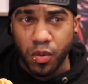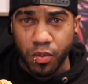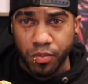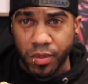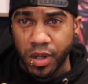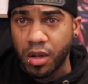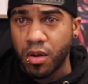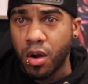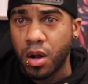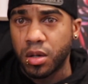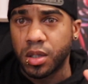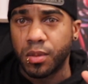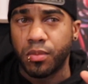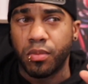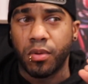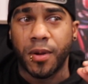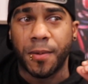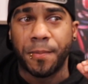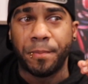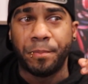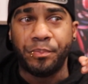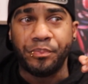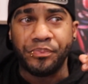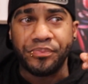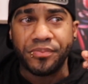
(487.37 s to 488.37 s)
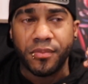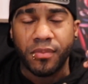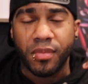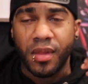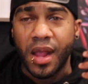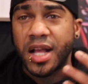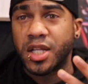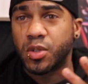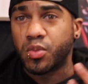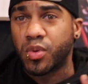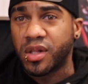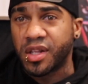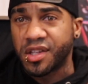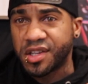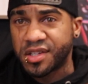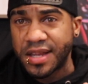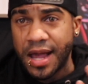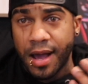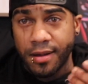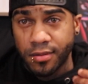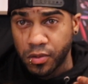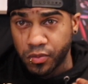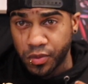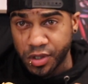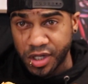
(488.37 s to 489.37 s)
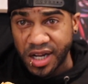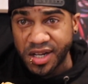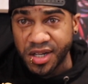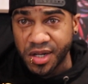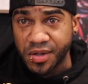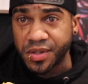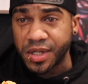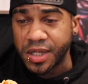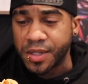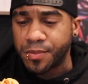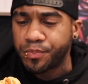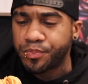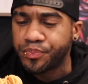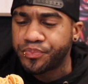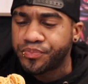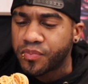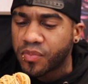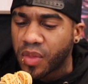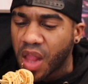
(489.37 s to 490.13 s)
We made garlic bread as well as salad, which I don't eat.